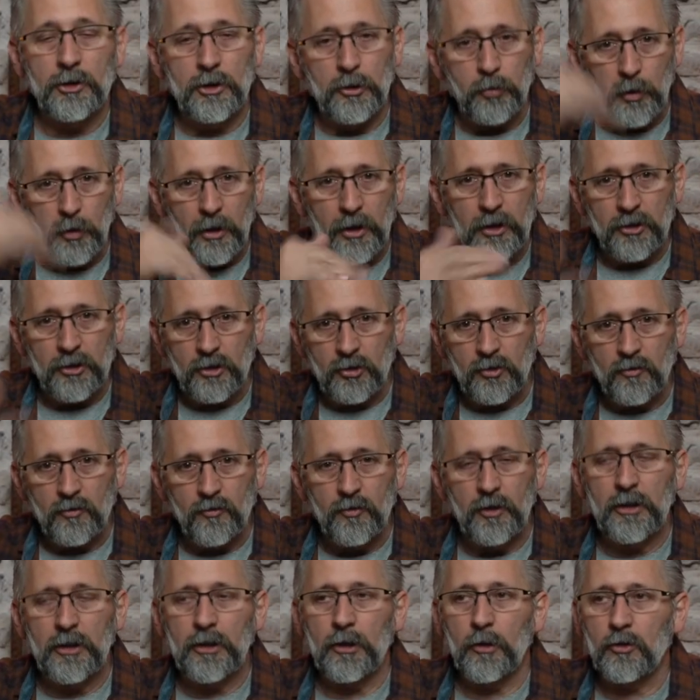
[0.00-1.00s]
is where this
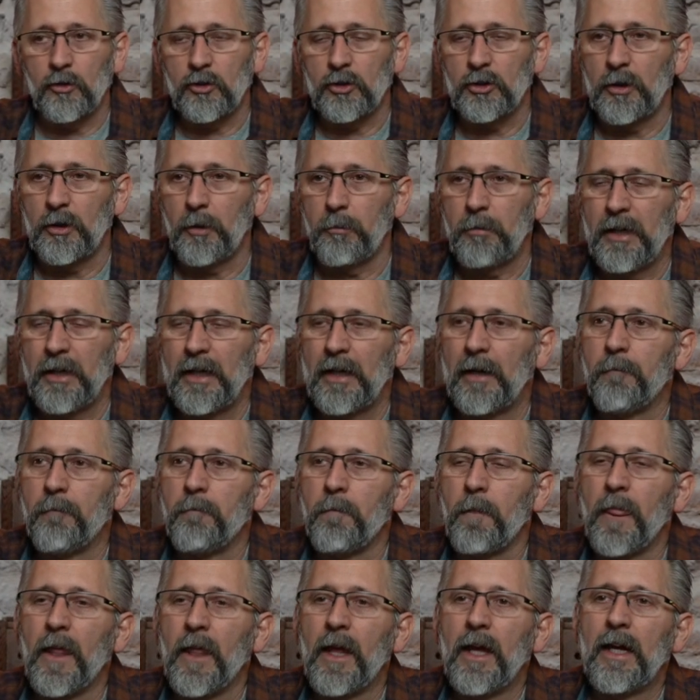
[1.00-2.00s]
video is going to be.
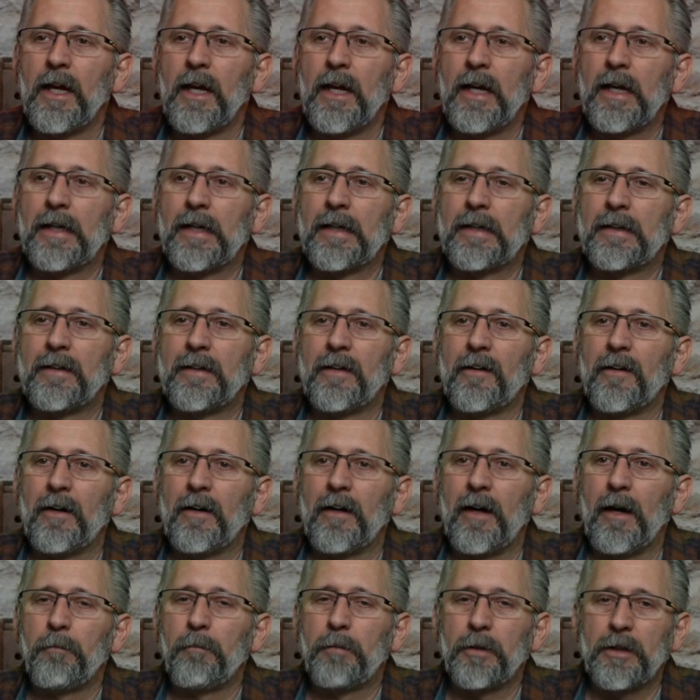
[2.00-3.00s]
And
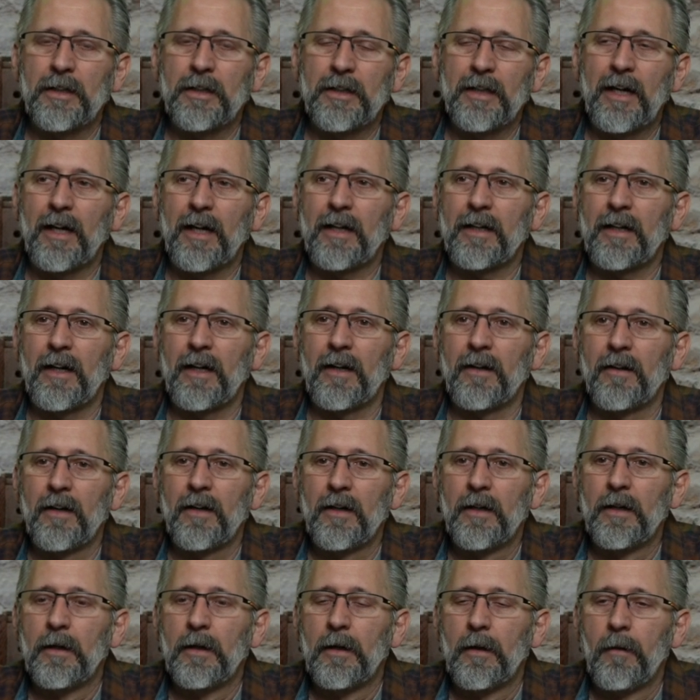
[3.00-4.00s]
I put it on there.
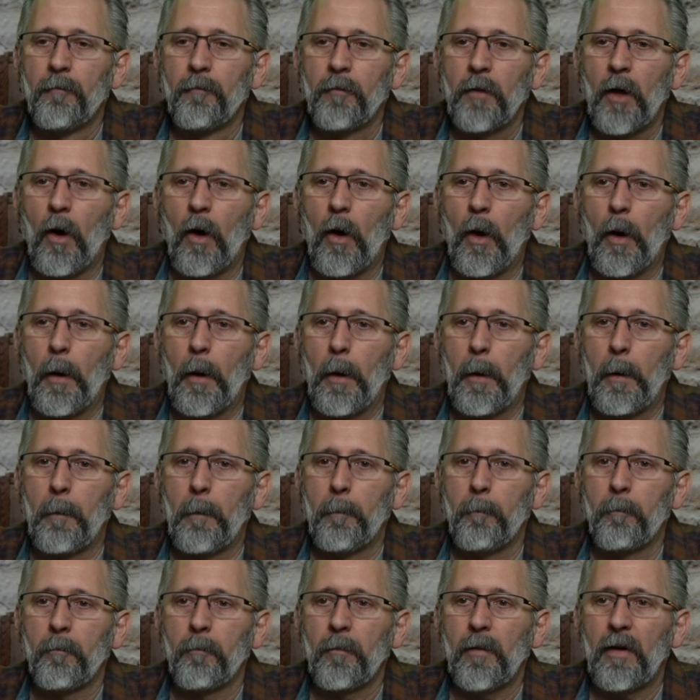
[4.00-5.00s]

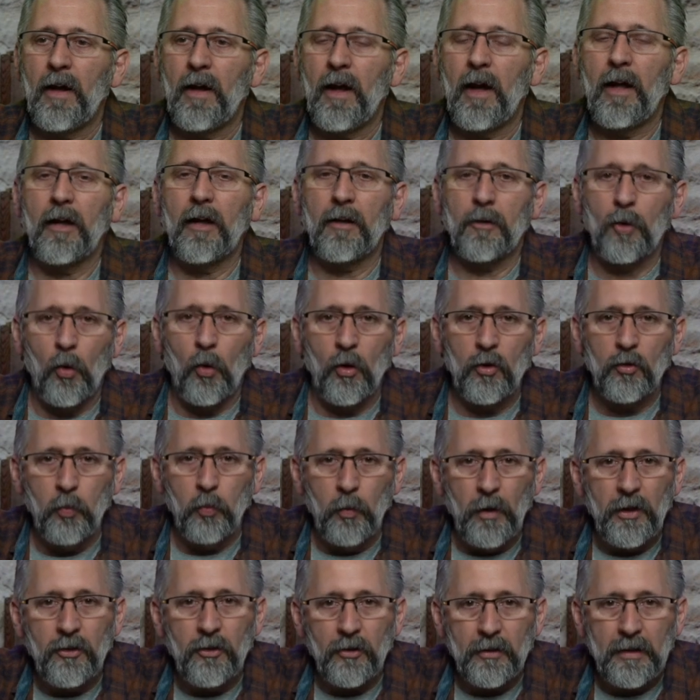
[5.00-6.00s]
And of course,
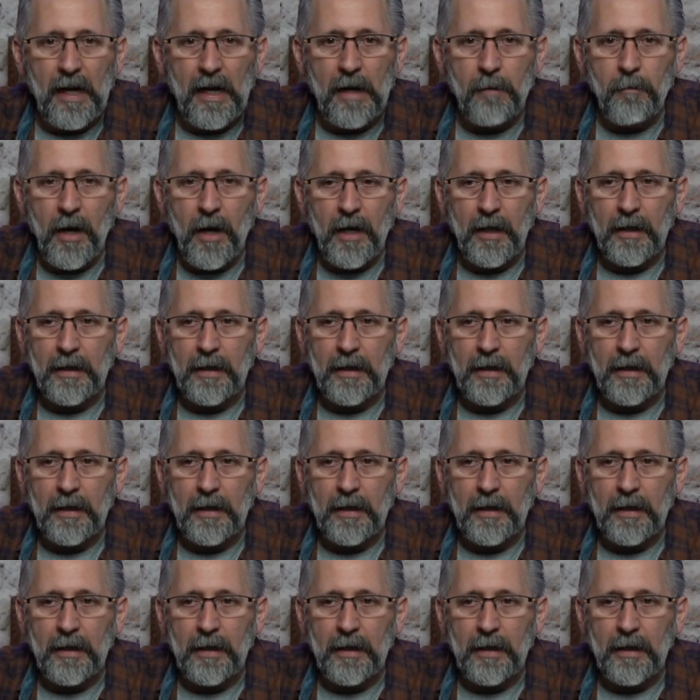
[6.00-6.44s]
winter came on